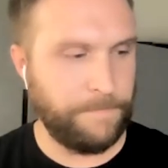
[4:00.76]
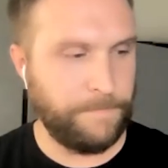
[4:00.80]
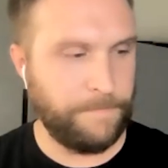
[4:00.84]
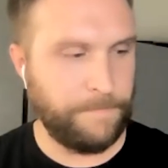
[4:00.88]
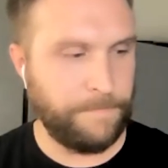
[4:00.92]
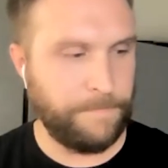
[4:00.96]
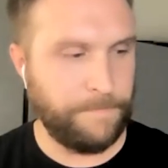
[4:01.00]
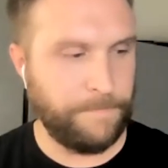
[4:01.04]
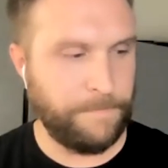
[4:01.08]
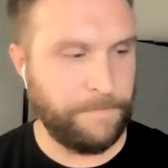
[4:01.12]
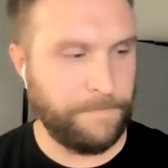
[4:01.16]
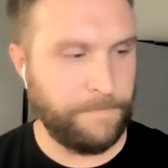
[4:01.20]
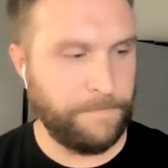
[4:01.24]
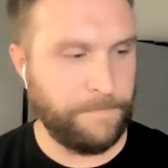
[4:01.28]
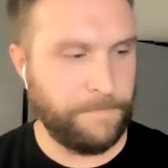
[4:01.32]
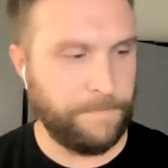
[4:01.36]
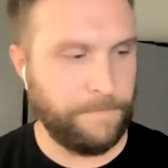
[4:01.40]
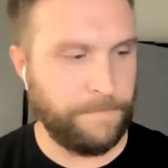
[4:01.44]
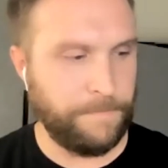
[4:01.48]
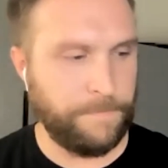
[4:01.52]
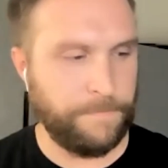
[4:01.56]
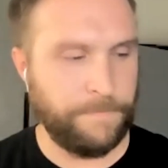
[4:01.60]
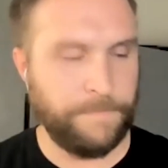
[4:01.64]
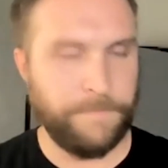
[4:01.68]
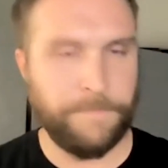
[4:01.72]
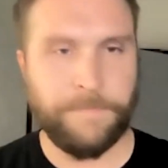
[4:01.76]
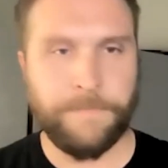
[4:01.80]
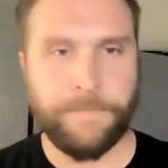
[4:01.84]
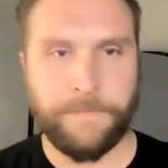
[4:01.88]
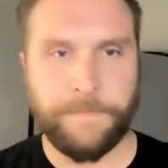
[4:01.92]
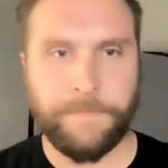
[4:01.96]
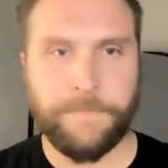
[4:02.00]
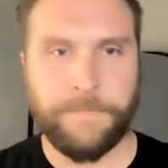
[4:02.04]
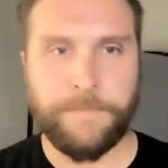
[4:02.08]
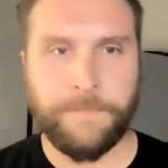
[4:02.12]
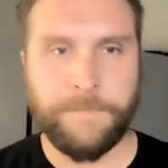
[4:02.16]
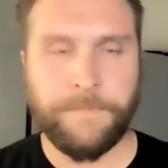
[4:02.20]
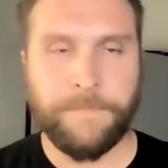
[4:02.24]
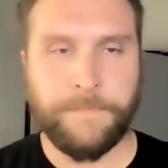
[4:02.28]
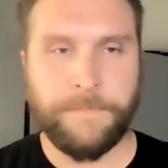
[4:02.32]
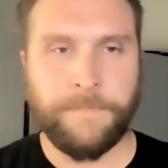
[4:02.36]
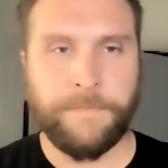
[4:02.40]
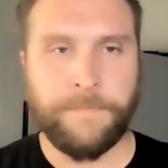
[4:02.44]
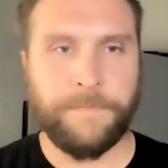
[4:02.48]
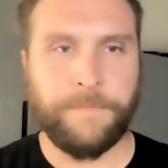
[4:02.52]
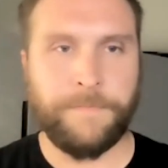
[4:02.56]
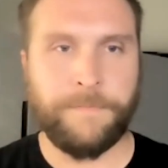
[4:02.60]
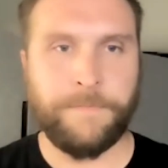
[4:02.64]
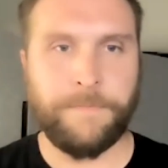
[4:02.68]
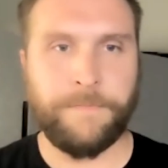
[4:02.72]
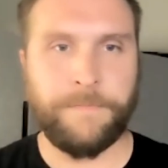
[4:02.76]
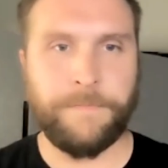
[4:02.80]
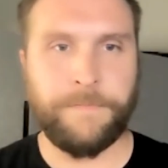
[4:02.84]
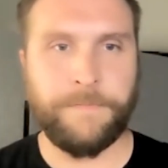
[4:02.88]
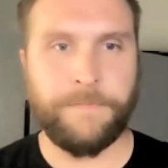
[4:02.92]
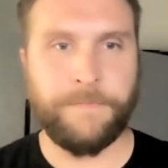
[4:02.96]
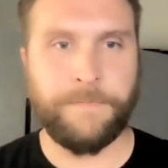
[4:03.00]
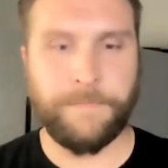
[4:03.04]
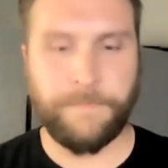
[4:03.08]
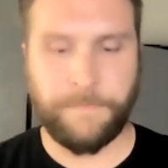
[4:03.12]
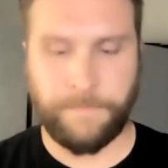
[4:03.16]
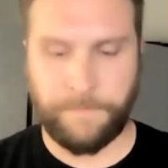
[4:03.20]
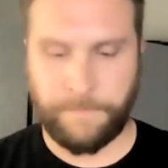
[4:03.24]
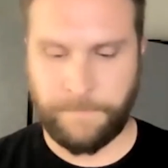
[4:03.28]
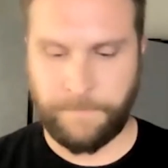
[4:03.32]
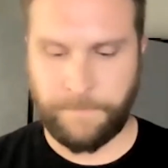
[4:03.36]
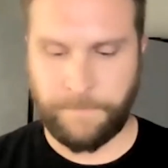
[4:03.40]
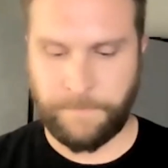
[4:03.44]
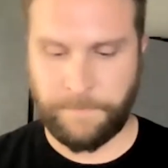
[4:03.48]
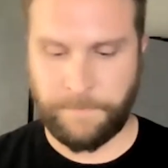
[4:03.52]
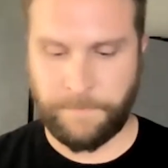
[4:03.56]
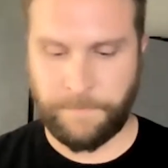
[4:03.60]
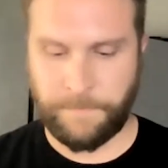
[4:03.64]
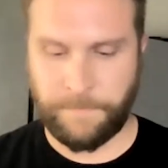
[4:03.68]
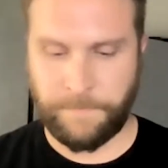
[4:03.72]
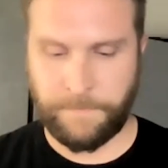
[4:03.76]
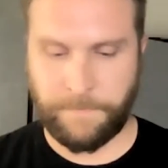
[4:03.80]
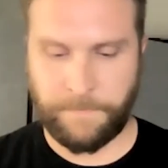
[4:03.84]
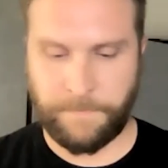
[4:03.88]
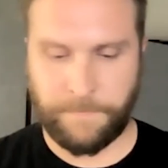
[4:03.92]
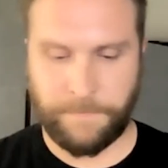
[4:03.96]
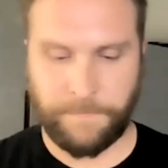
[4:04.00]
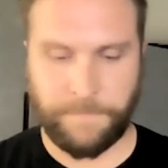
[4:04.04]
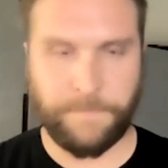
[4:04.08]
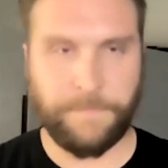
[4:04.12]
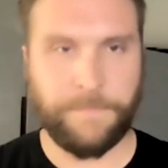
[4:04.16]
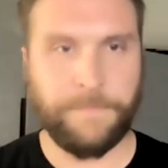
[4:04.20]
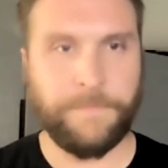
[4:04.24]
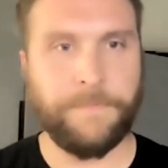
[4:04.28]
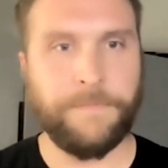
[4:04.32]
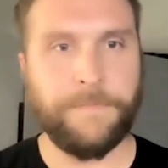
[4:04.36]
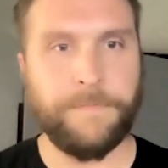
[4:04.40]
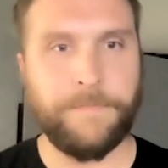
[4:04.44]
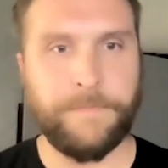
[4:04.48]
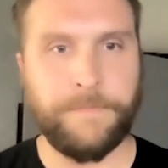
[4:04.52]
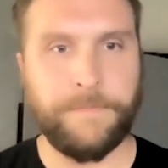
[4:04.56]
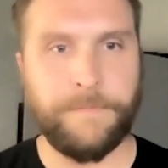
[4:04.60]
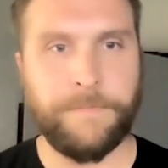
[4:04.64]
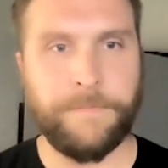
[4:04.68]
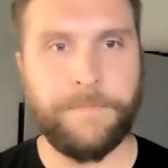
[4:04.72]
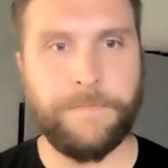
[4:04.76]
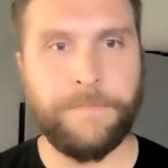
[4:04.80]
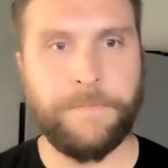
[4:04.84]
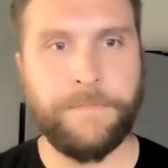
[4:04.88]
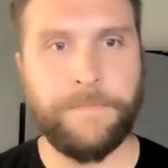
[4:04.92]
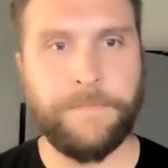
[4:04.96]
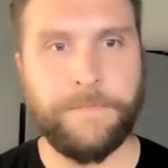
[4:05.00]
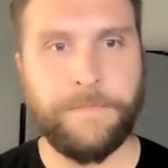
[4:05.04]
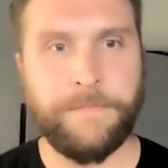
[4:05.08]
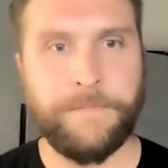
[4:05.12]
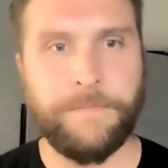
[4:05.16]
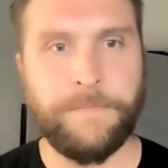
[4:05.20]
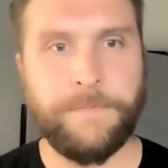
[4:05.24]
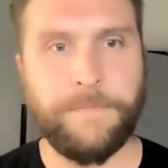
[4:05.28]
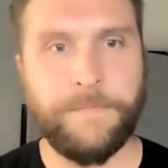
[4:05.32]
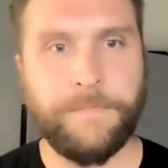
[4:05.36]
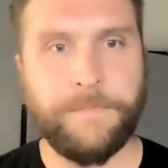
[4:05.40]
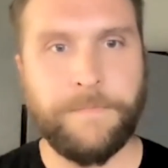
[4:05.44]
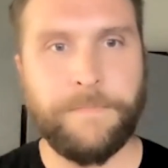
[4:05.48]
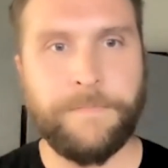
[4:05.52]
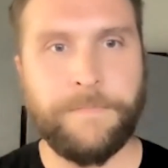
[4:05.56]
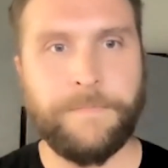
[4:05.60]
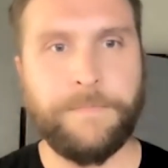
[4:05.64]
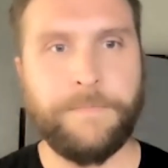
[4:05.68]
No words are spoken by the person on screen.